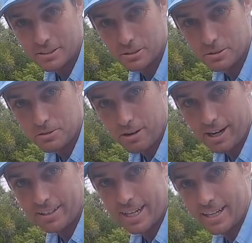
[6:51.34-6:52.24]
too
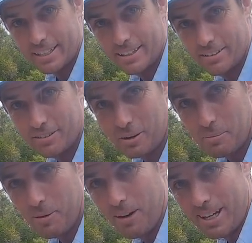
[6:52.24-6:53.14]
drowned out here. I've got a
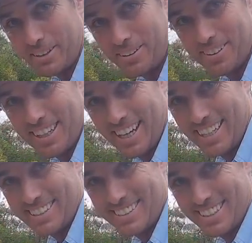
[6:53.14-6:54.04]
mic on and it's